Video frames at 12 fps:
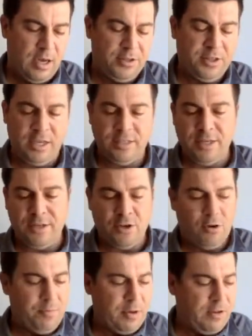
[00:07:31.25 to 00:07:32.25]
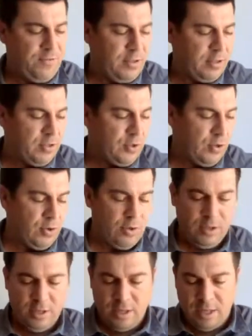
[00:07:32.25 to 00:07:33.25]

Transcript: things that don't benefit the soul.